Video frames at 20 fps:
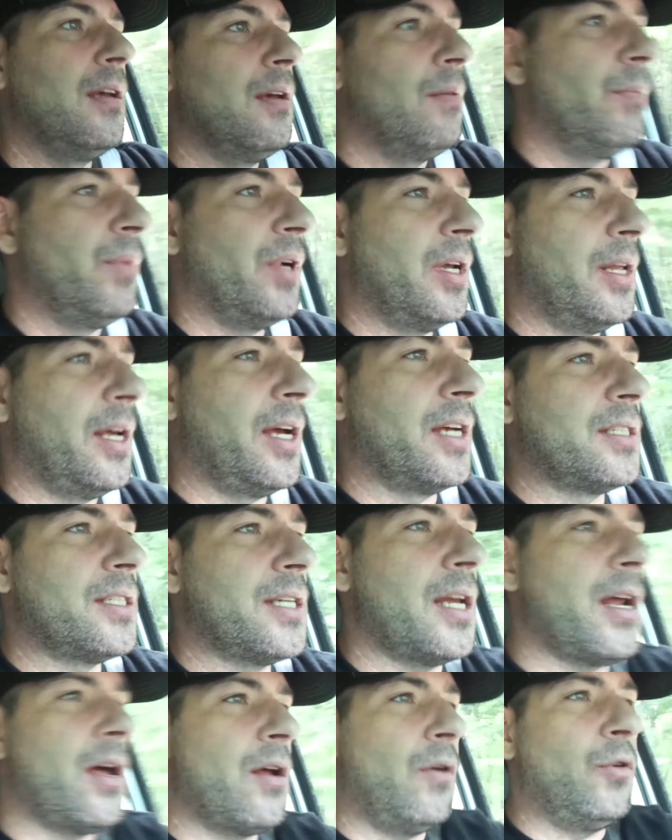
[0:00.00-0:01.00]
But like I
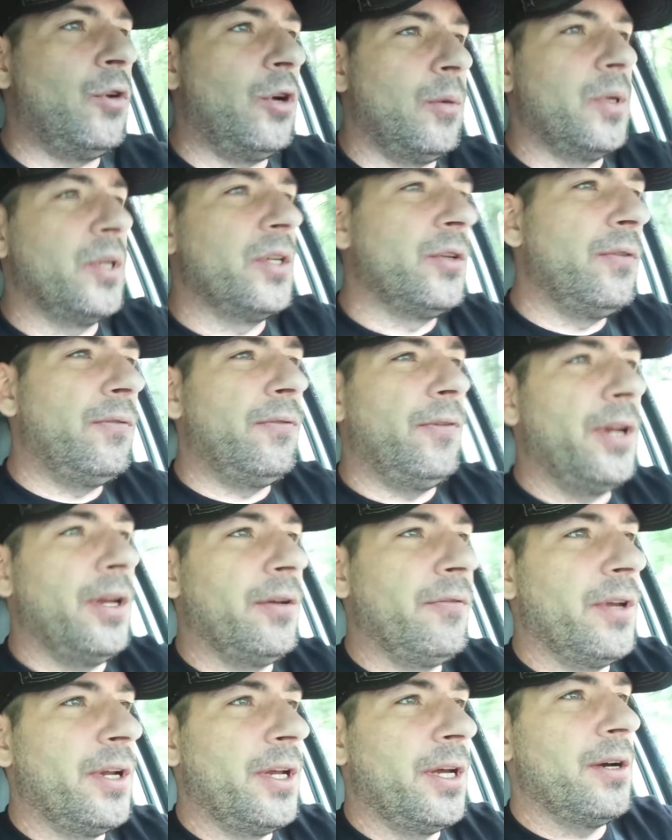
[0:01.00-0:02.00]
said, I don't normally do feeding
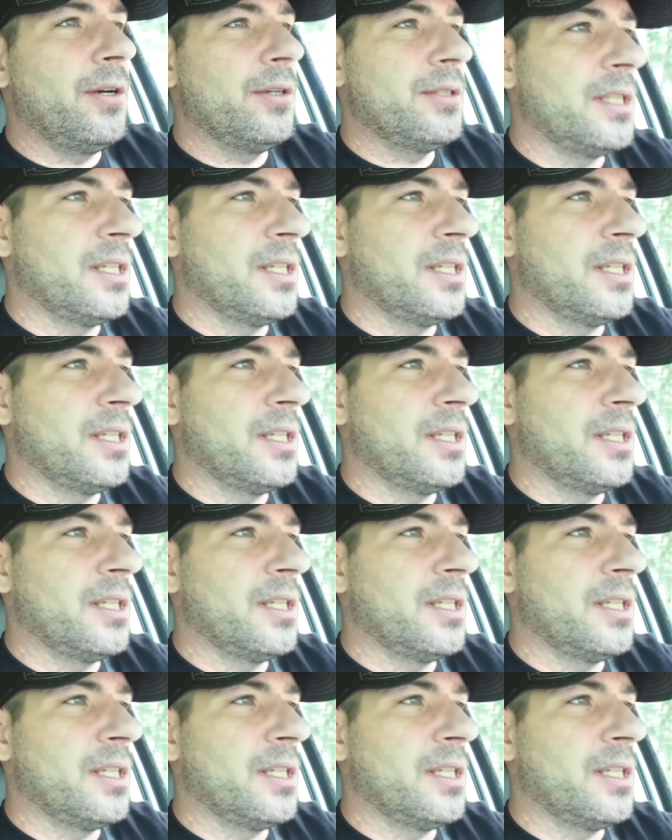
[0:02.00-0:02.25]
videos.